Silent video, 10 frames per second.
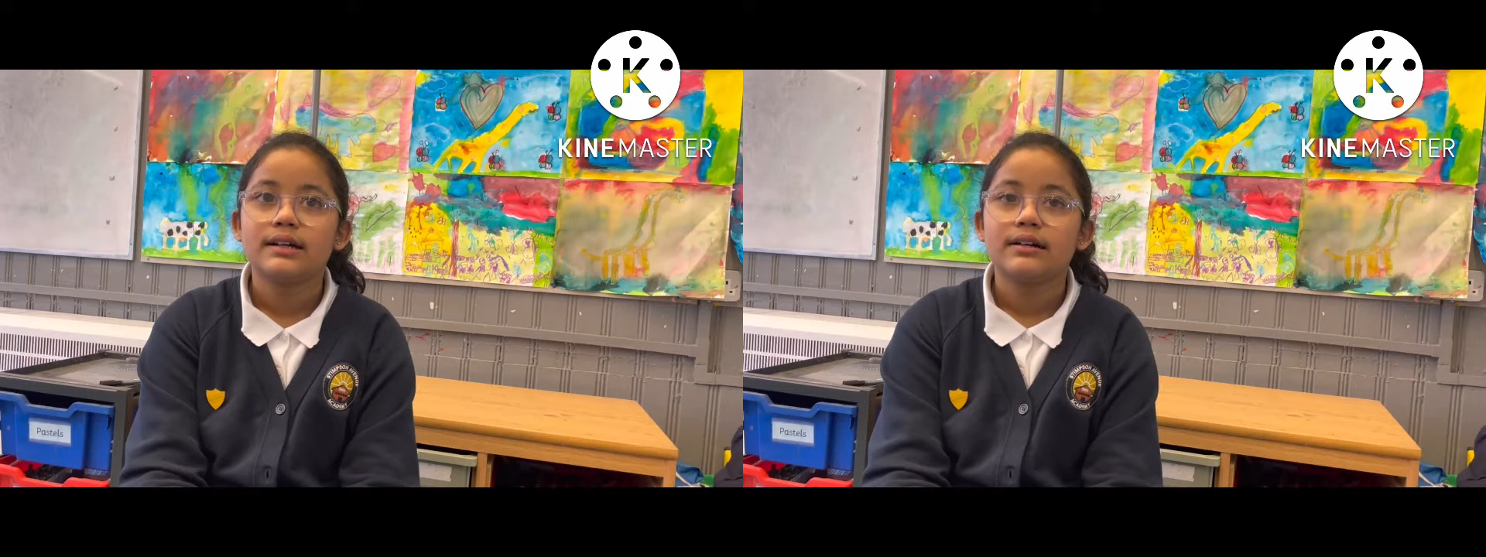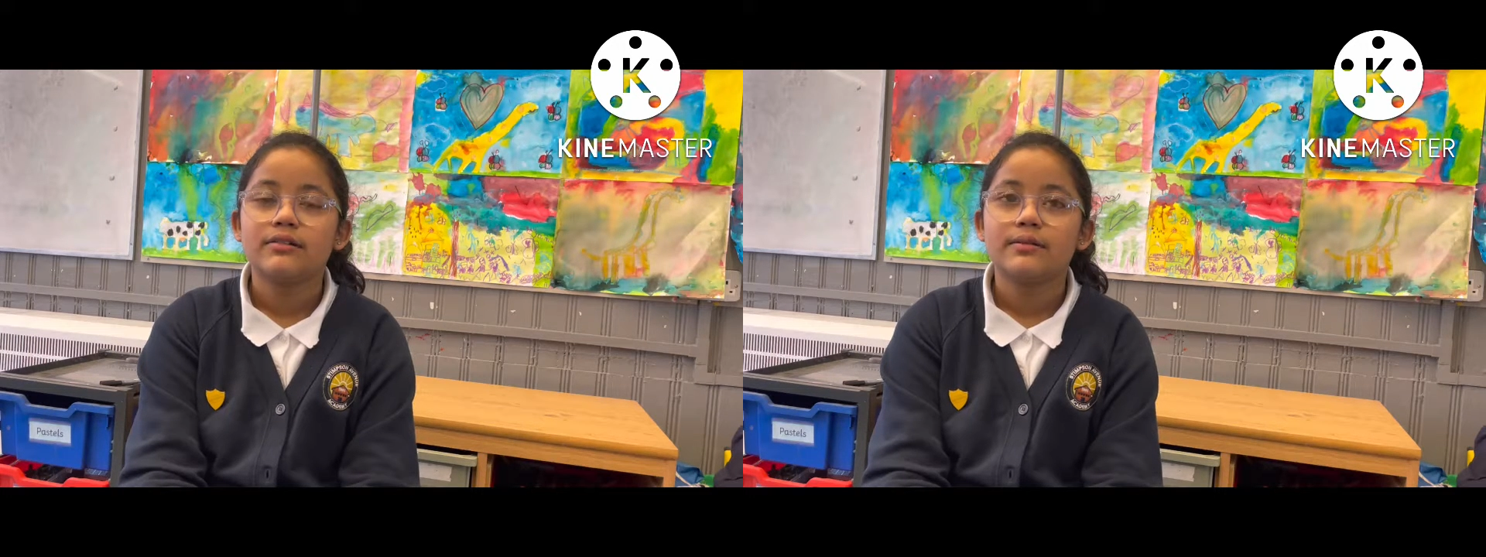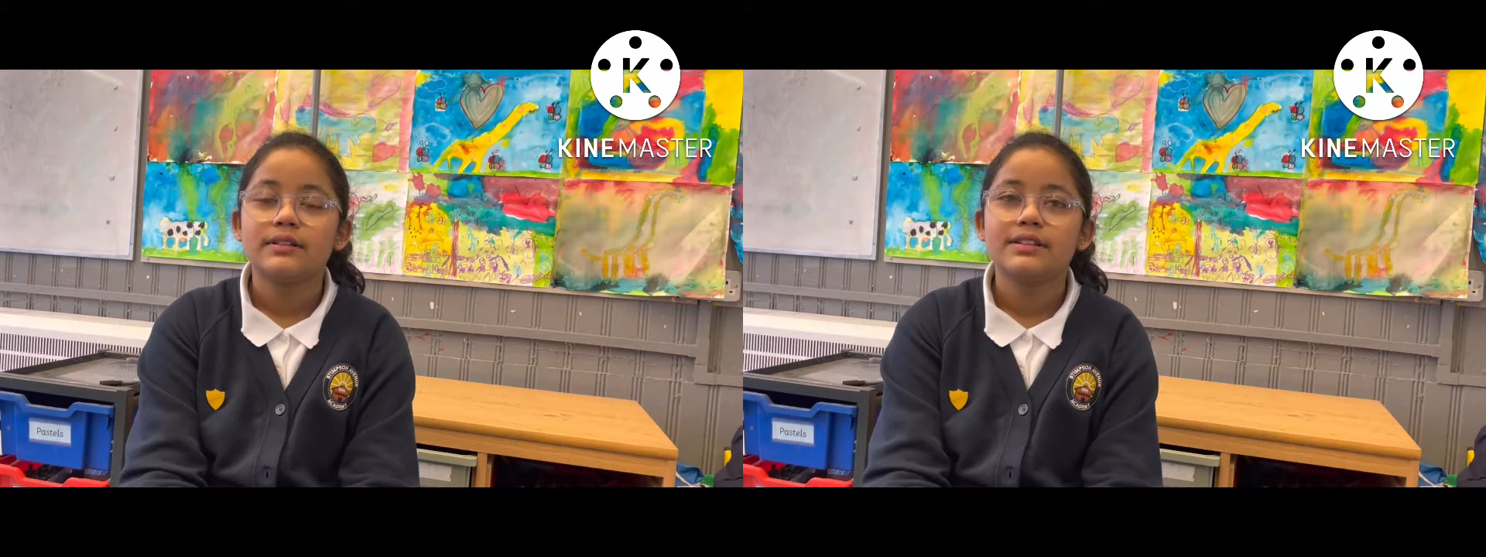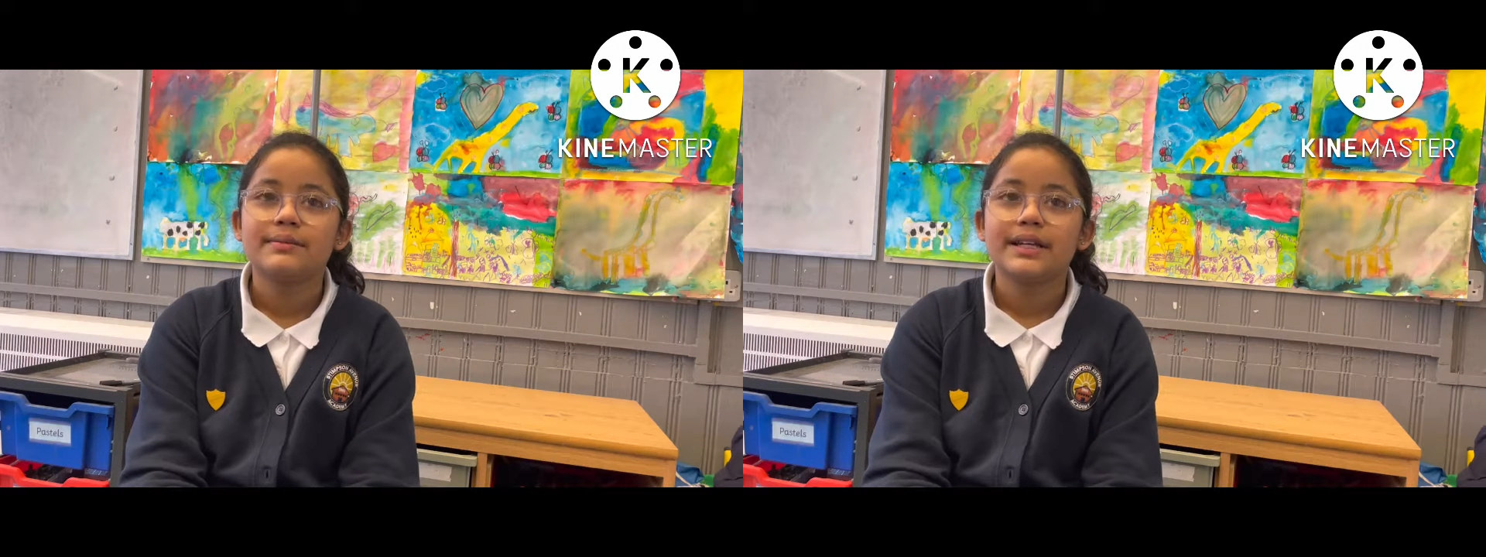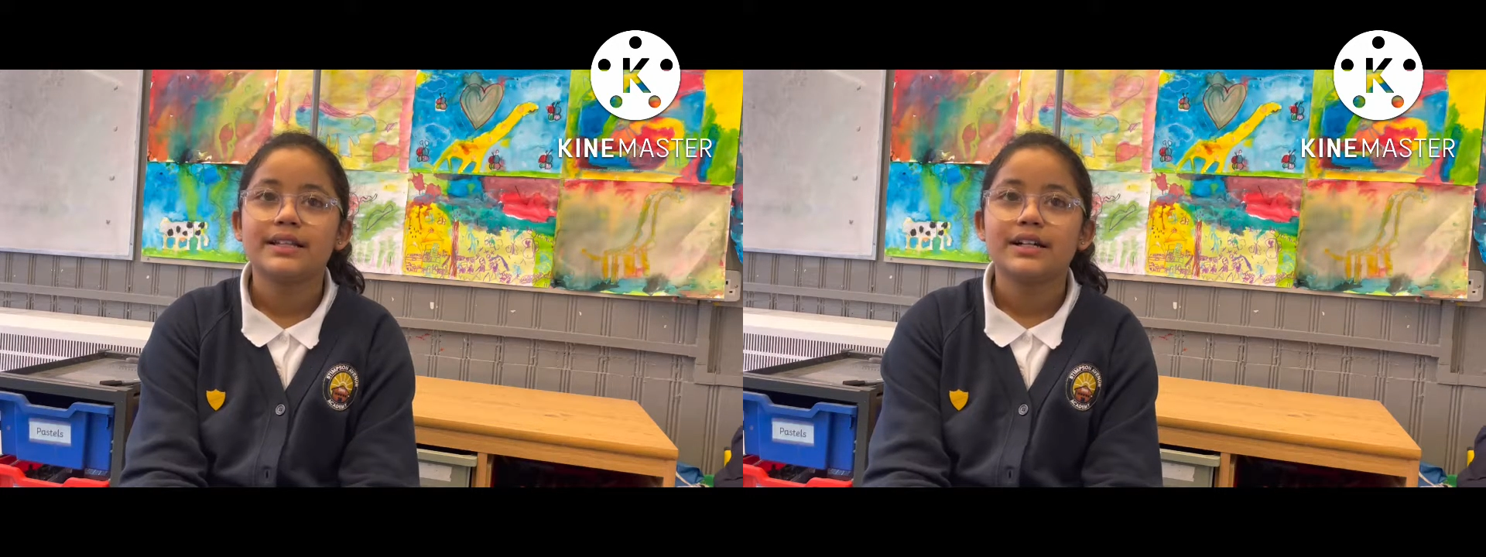I want to
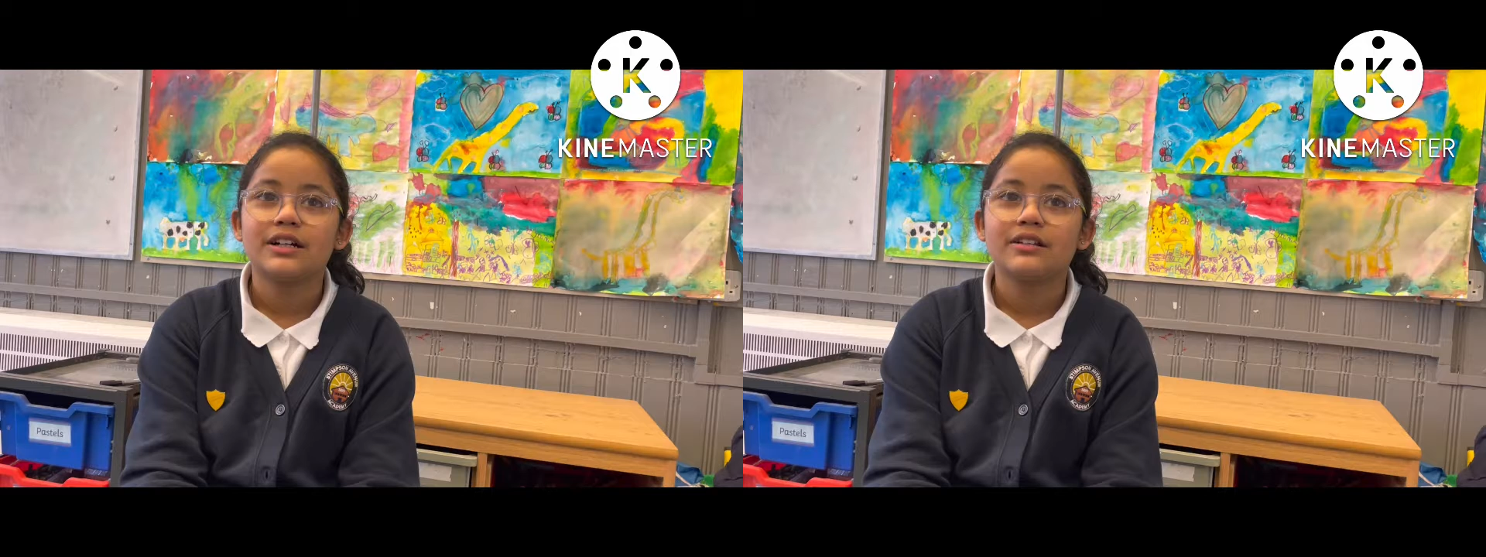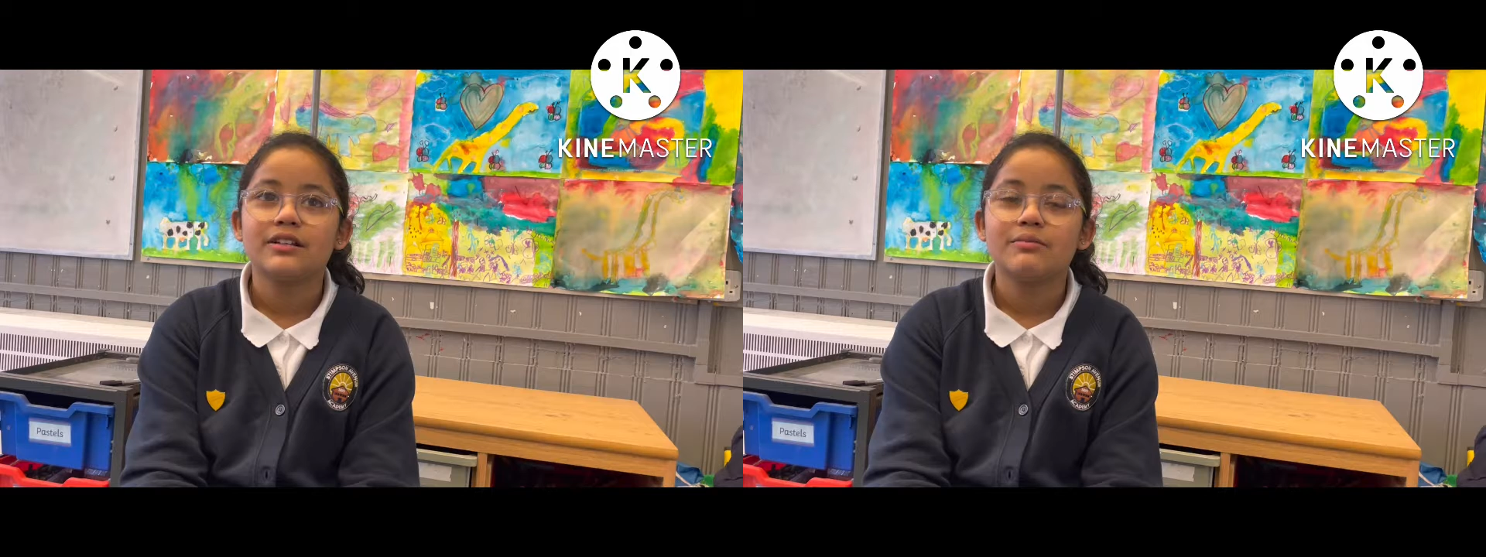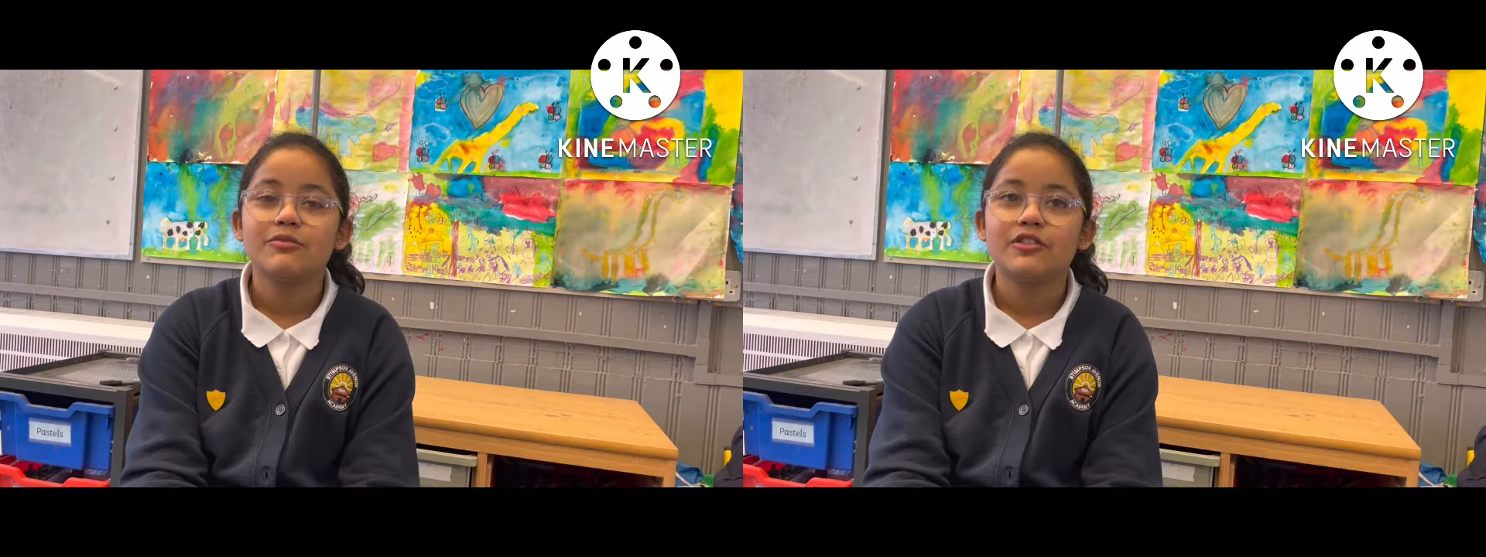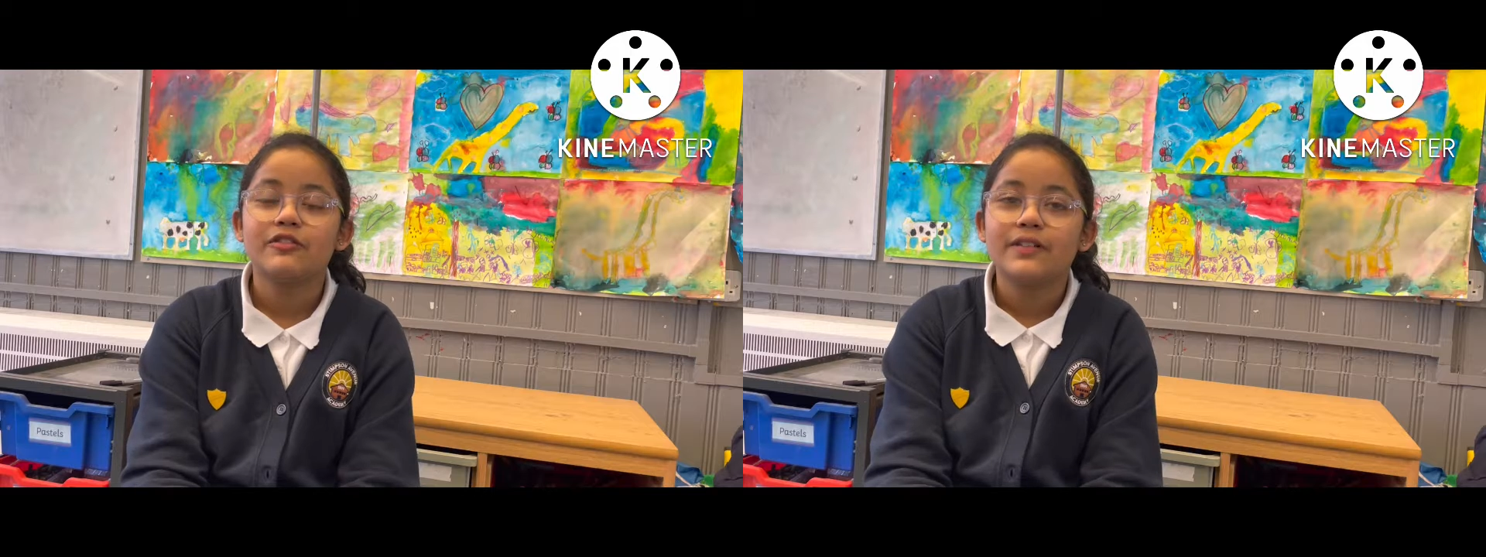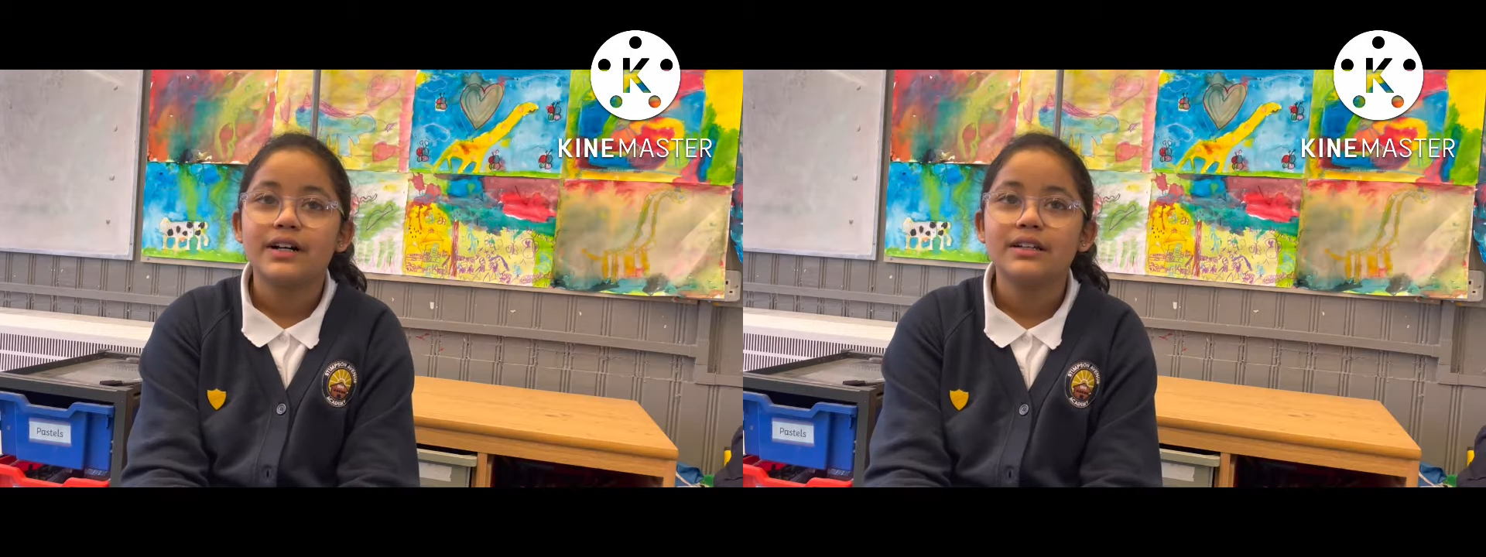make the garden look more
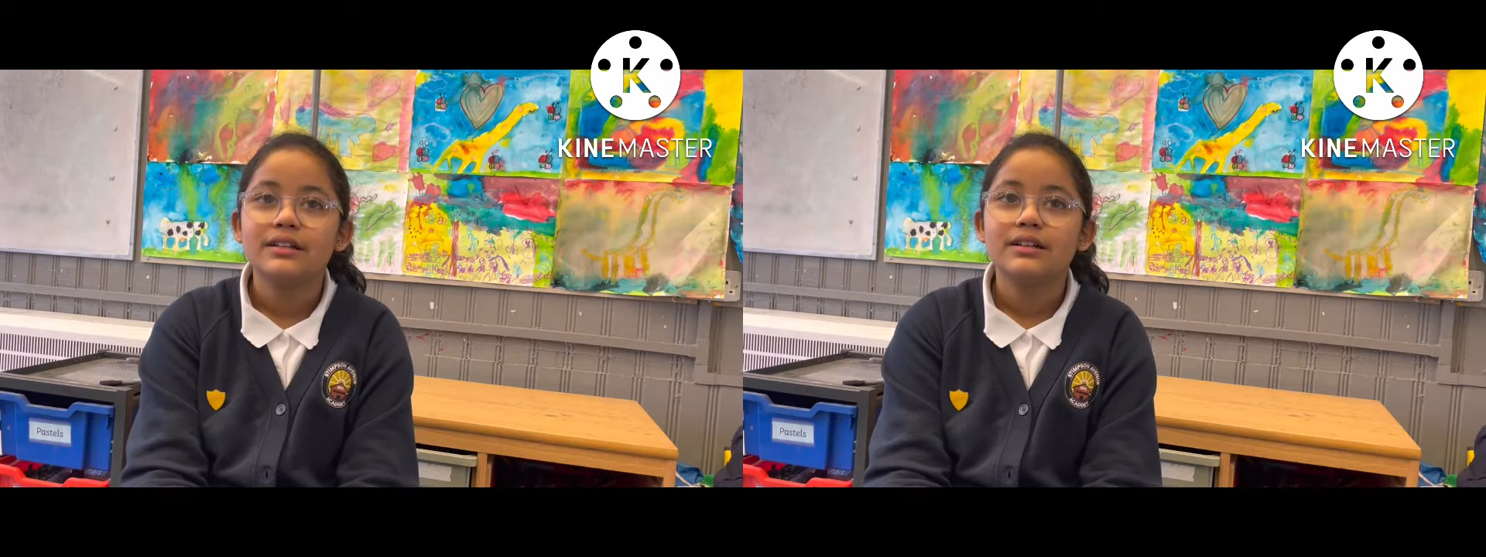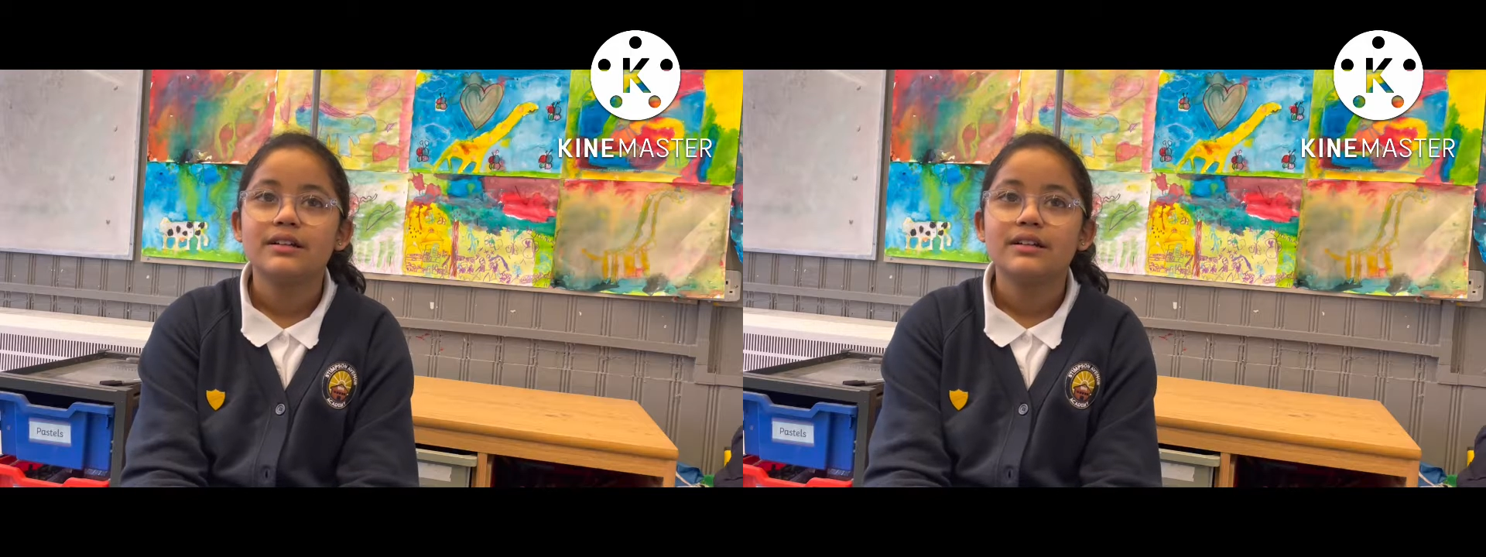fun